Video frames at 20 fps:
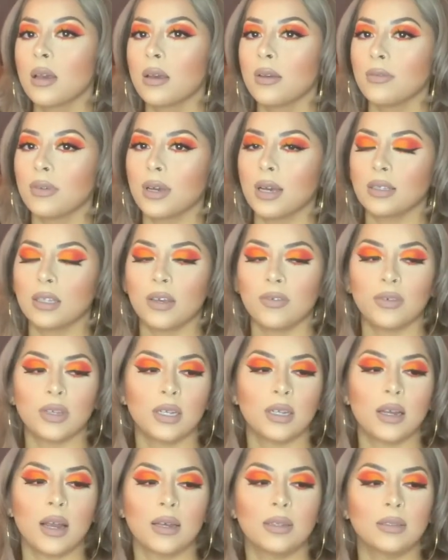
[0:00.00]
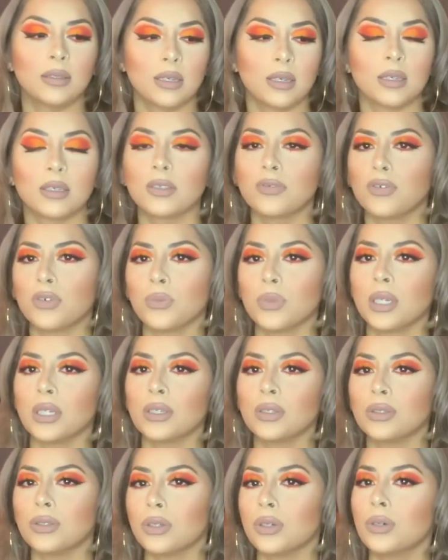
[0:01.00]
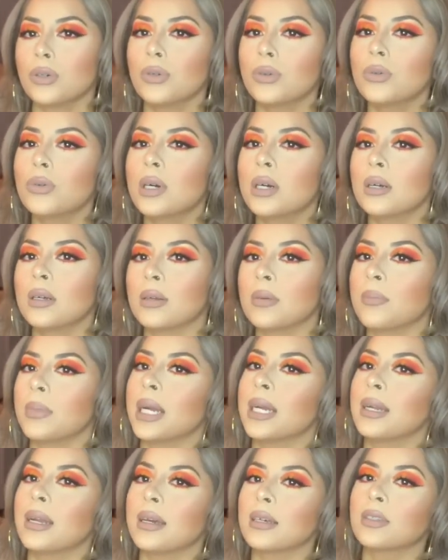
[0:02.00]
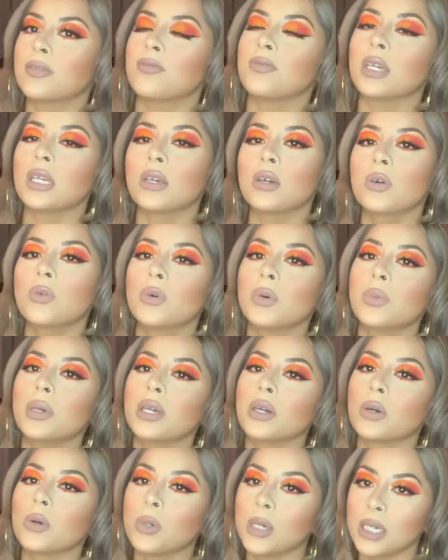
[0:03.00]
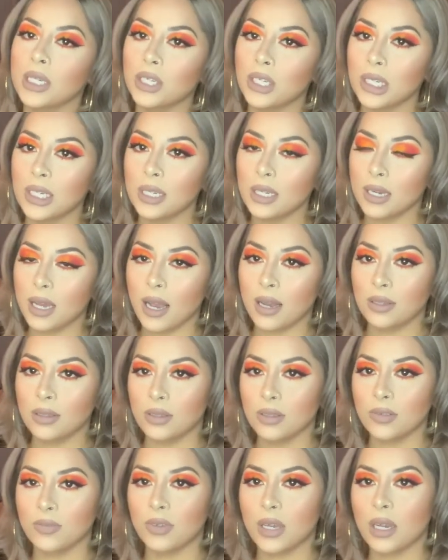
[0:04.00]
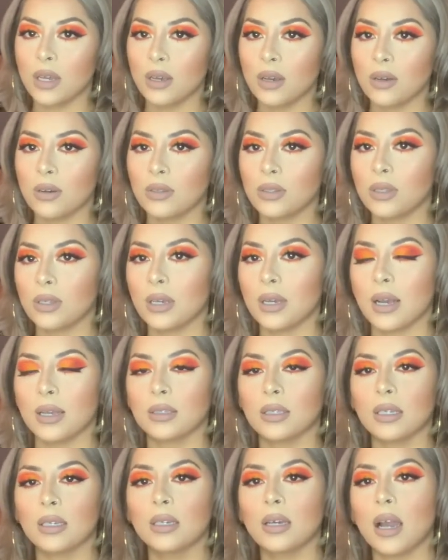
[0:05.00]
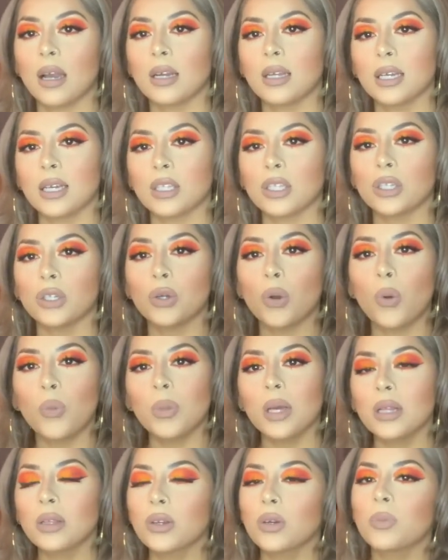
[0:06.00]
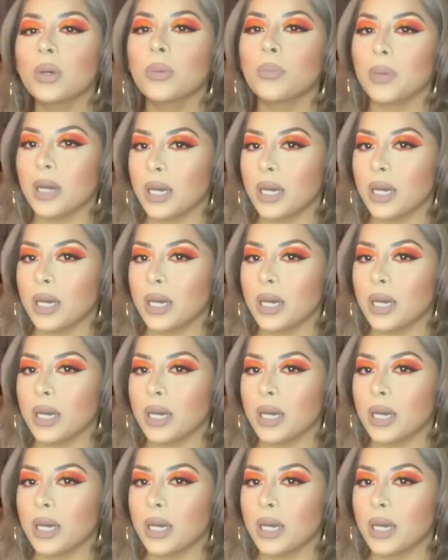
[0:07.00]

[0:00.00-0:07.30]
If you guys have any ideas for me to do, my next video will be a question and answers video, so you guys can kind of get to know me a little bit